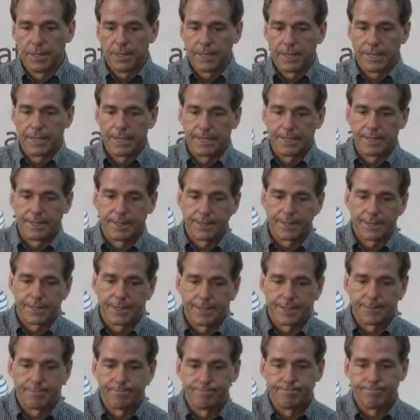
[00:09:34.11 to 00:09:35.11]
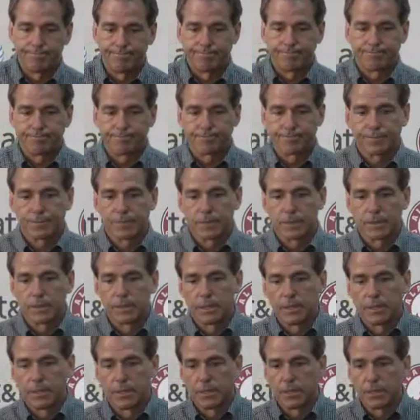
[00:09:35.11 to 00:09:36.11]
And,
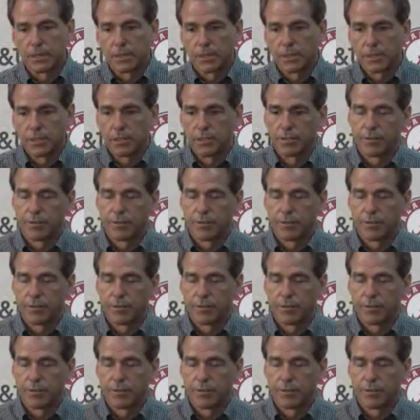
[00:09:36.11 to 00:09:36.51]
you